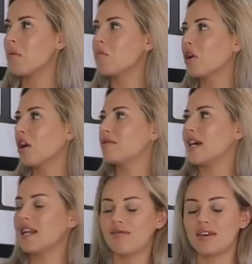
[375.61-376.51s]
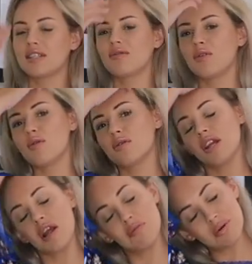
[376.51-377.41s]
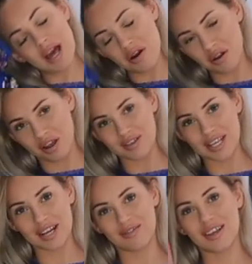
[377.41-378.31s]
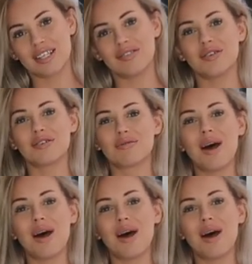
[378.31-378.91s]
I'm not going to any festivals. I don't plan on going to any festivals,